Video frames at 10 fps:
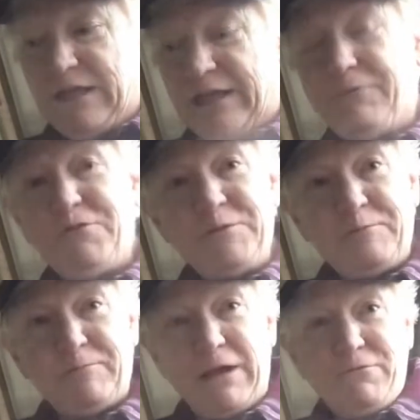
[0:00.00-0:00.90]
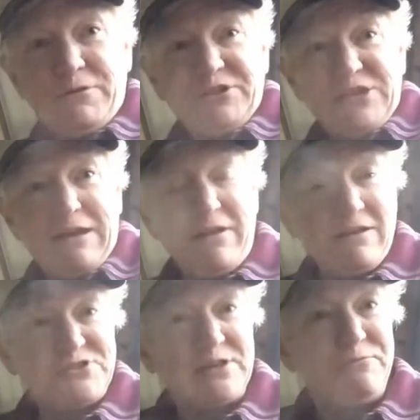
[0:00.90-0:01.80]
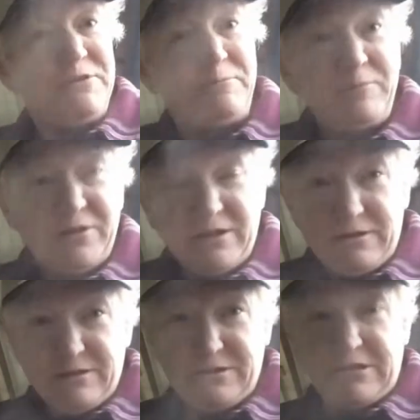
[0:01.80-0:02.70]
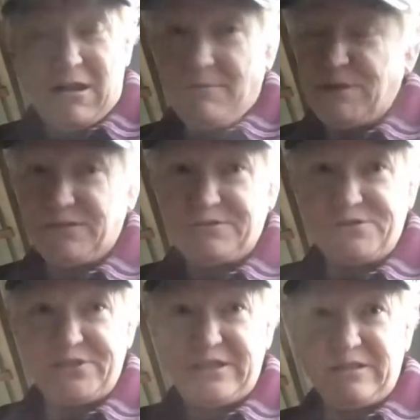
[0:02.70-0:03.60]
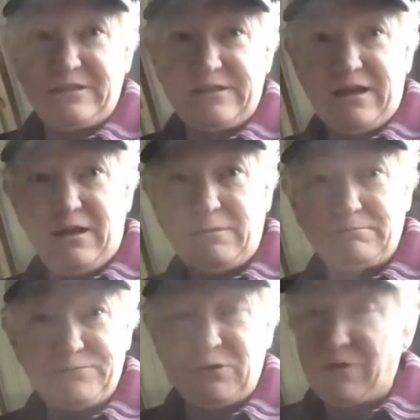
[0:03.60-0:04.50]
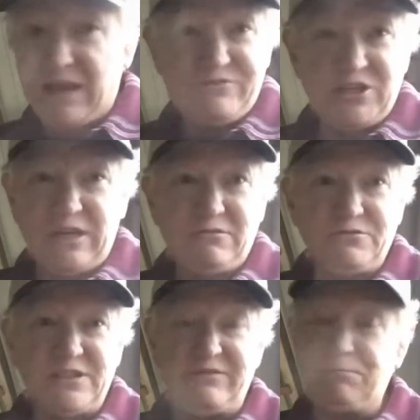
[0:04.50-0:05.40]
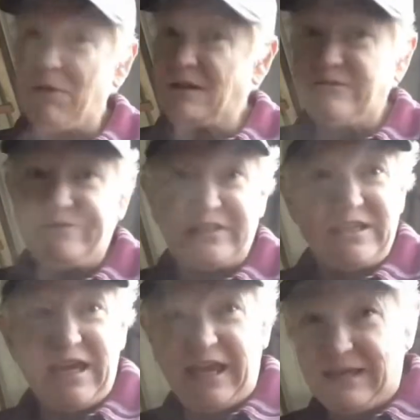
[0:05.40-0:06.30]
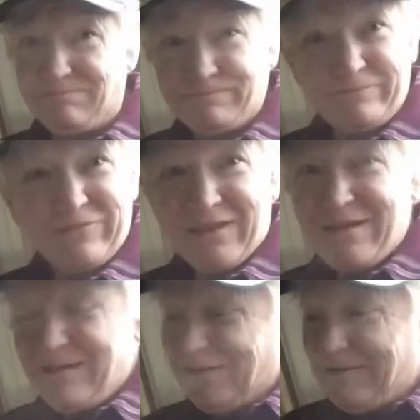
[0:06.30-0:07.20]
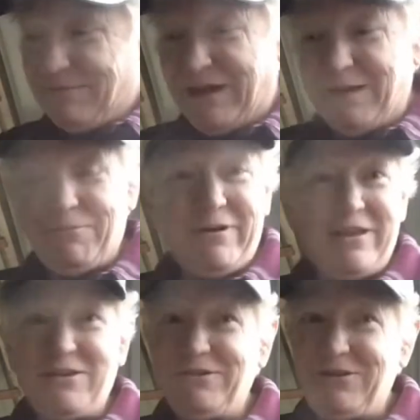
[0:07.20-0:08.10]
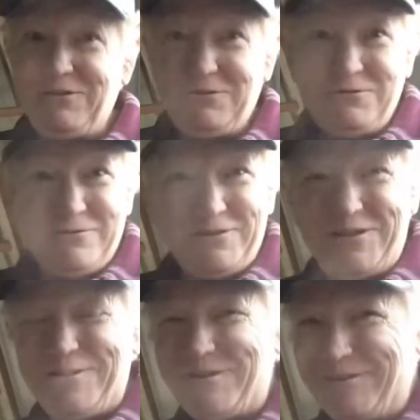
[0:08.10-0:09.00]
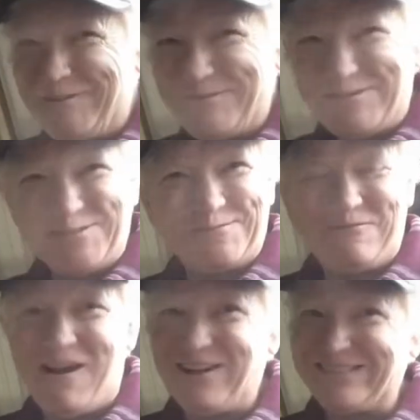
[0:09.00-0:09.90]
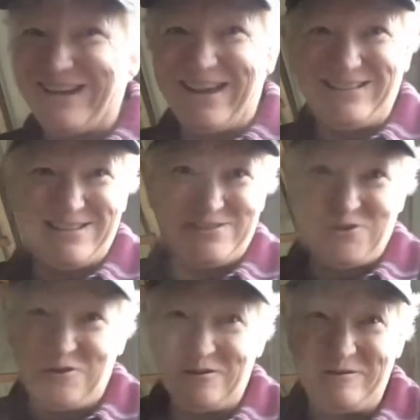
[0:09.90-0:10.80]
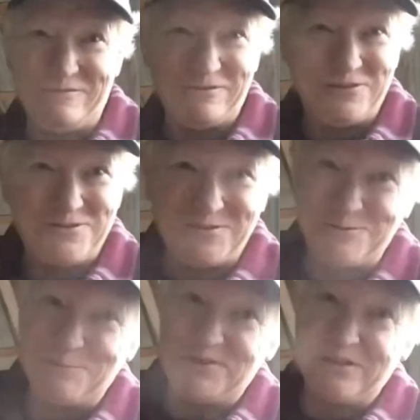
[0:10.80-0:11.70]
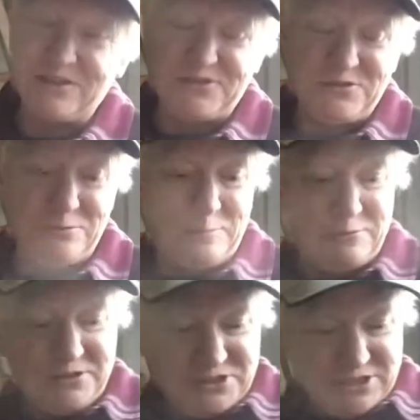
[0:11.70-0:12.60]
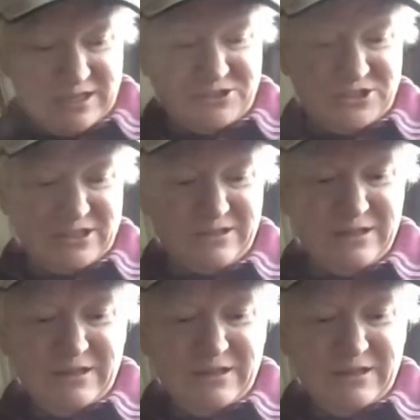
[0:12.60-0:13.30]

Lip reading: And I want to shout out some of the commenters that don't have channels even. Michael 58, man, brother, you just rock kindness all over the tubes, and I so appreciate you.